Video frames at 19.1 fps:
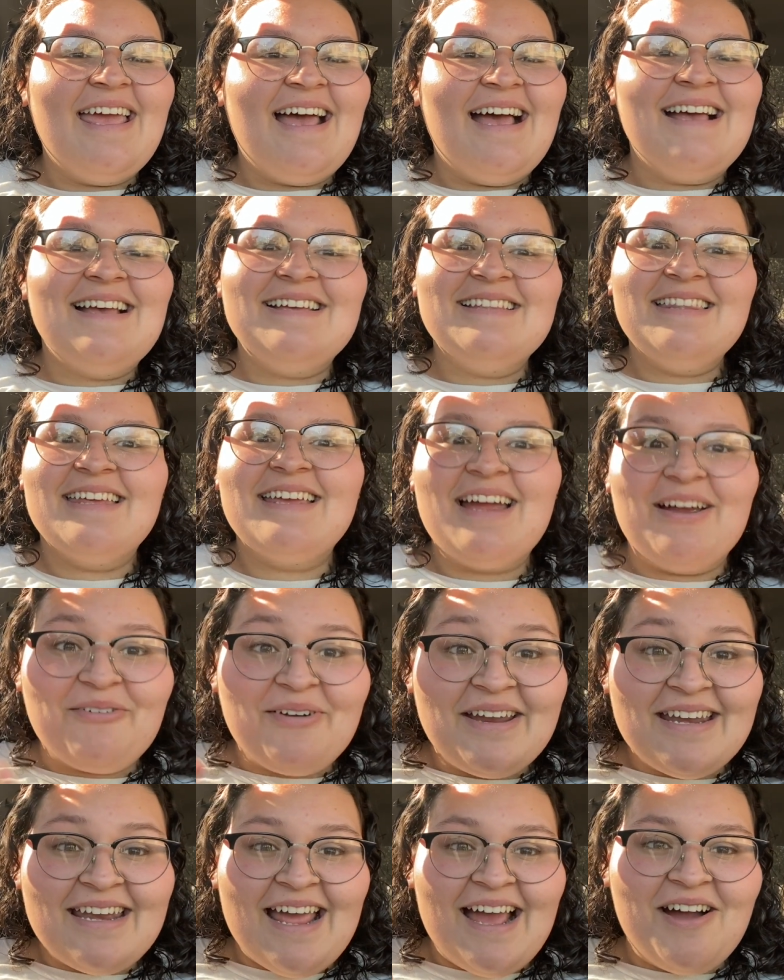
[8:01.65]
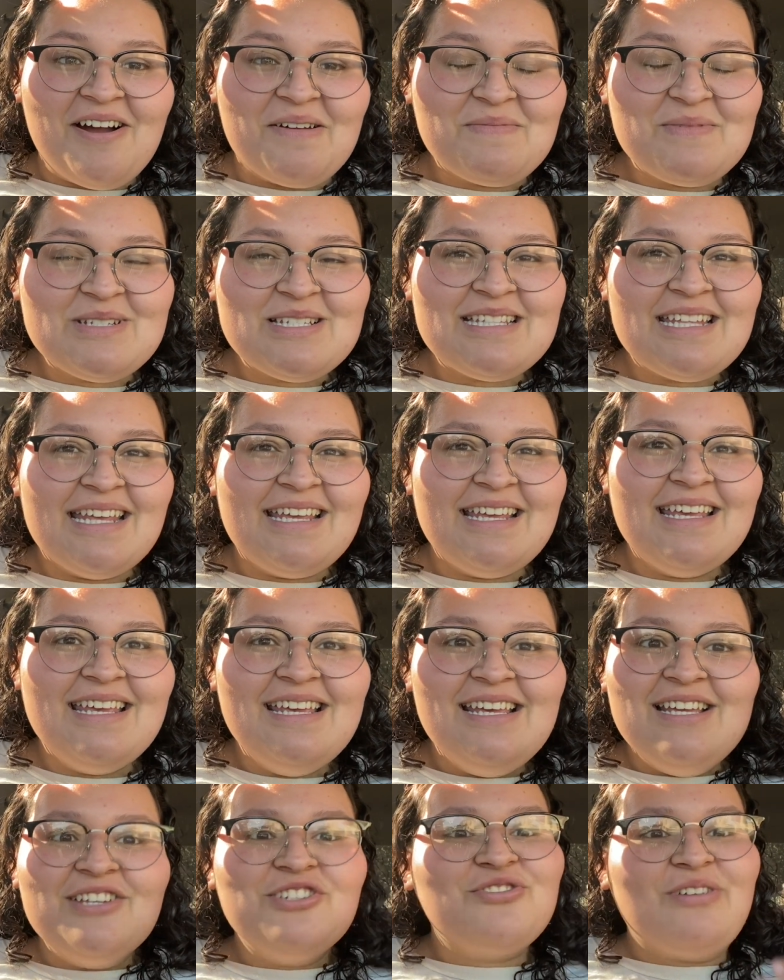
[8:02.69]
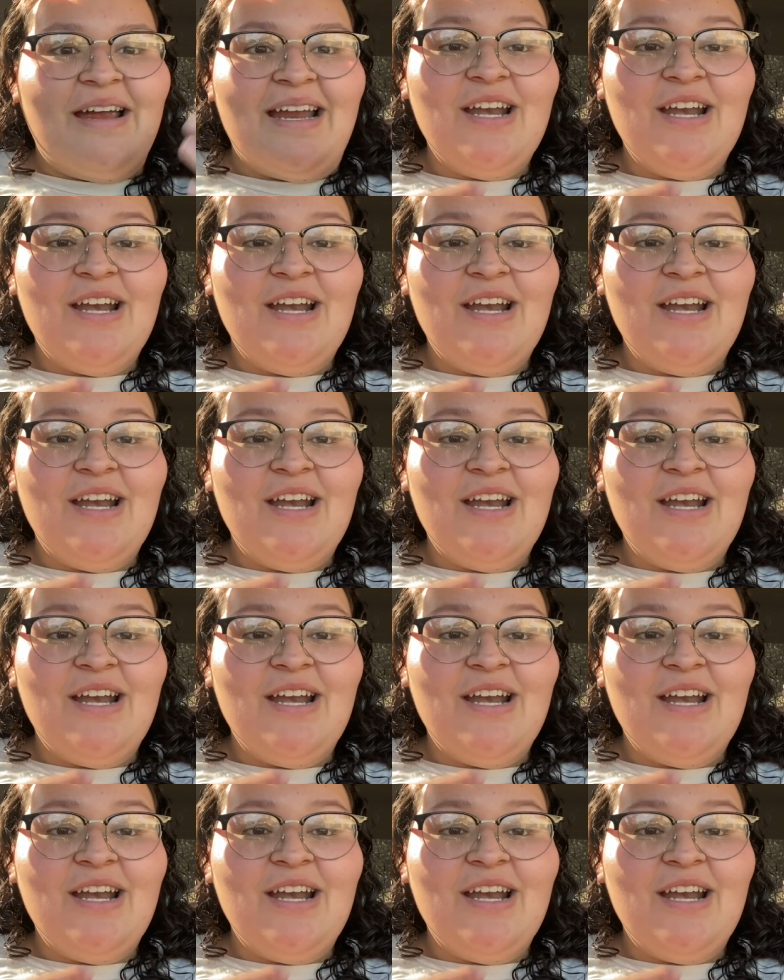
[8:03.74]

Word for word: i like right now, I'm just like trying